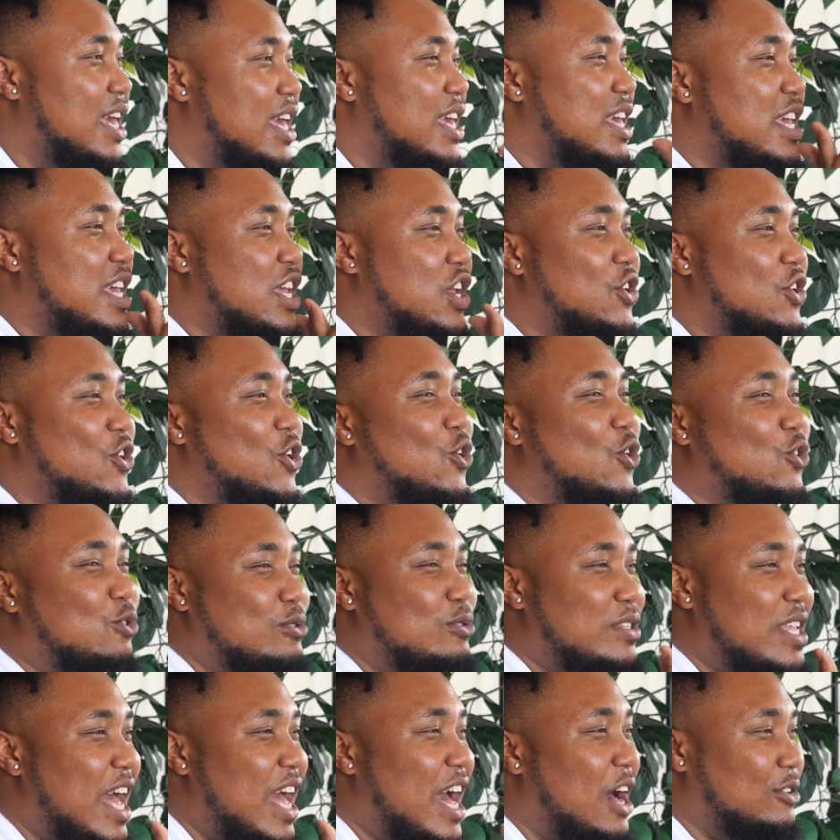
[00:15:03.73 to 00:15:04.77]
He
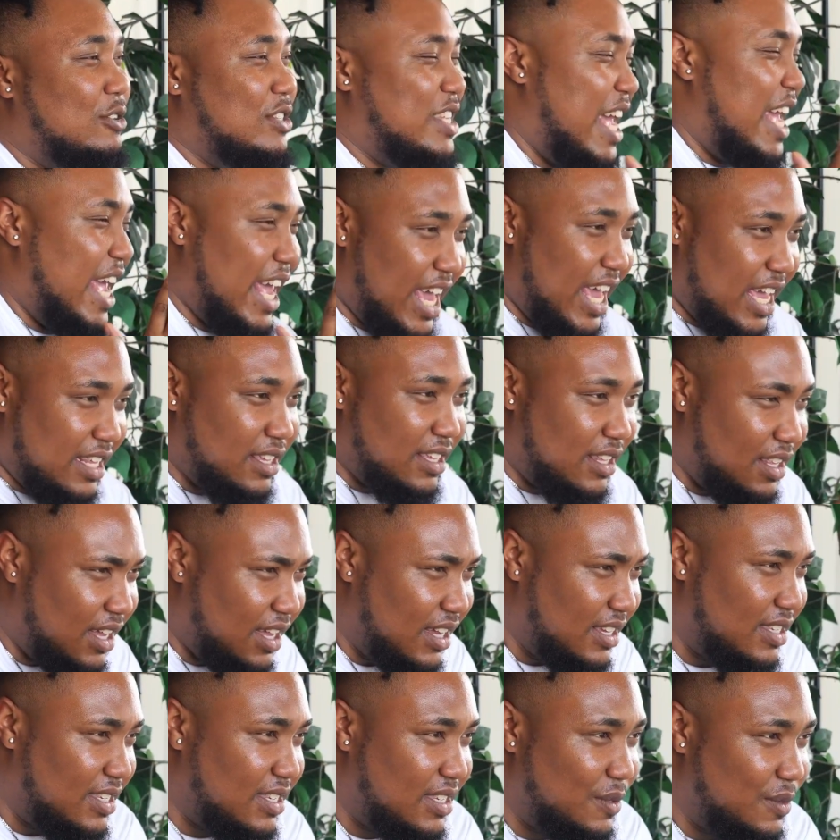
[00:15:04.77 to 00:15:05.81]
knows how to handle
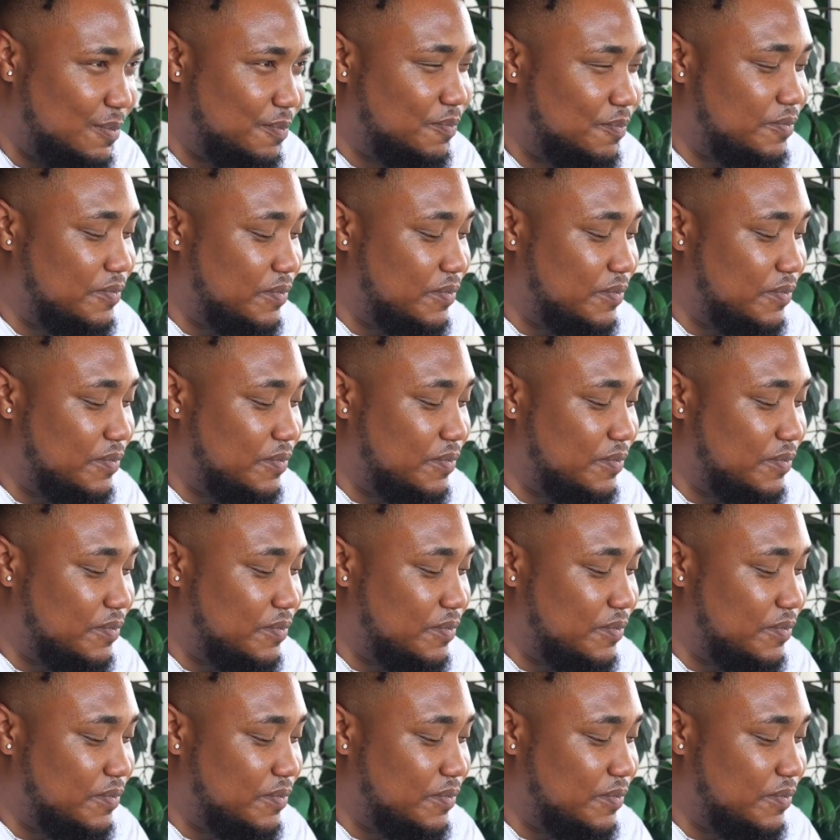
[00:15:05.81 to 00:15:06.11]
us.